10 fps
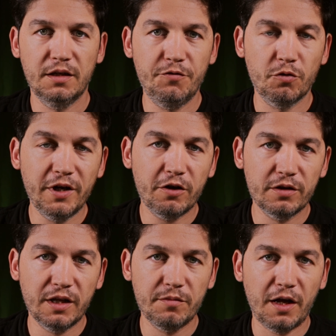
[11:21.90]
if you click
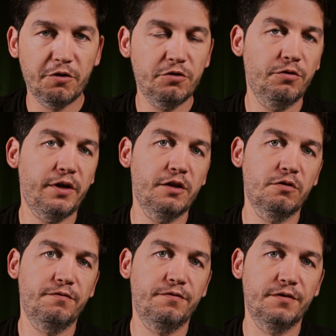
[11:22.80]
on them, Android still kind
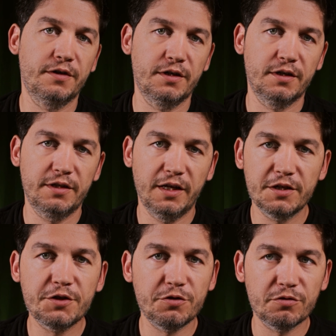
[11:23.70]
of
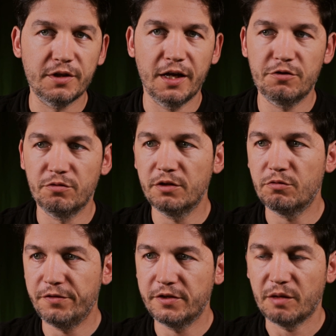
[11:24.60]
tells you that you need to fix